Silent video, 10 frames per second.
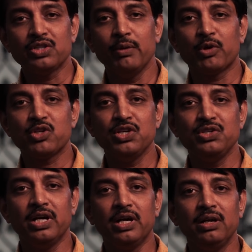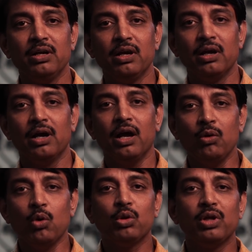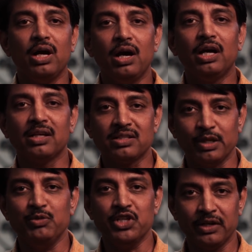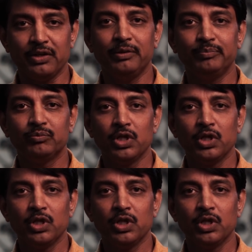the same procedure and go to the other subject.